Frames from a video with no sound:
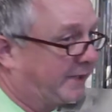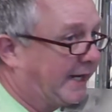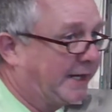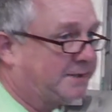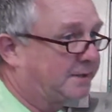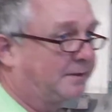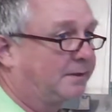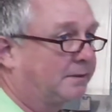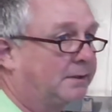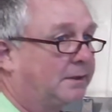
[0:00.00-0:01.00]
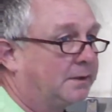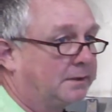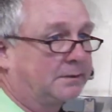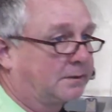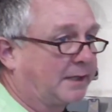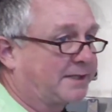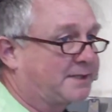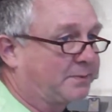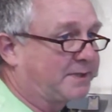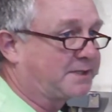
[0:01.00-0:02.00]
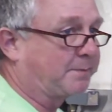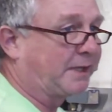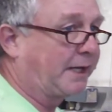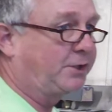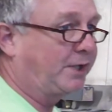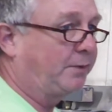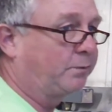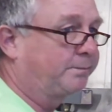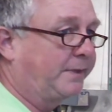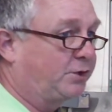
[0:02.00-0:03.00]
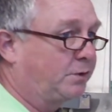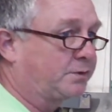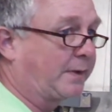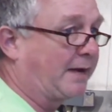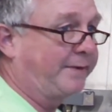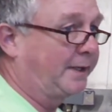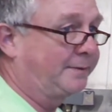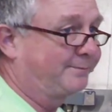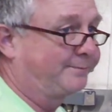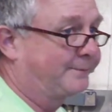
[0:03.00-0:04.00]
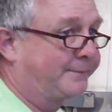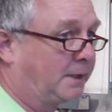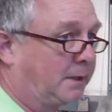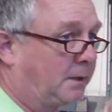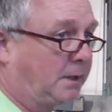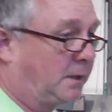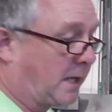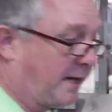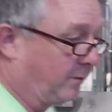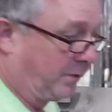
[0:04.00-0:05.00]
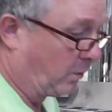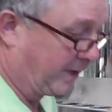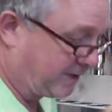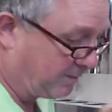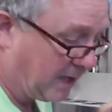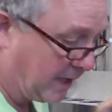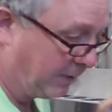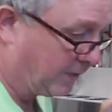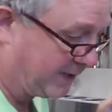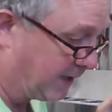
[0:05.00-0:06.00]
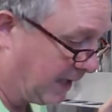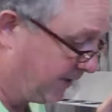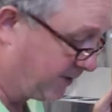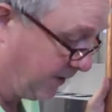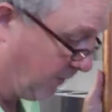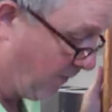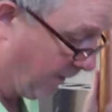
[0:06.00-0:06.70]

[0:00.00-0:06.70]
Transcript: days, unless with the supply chain issues we're having, I don't know what's behind, what's not, so.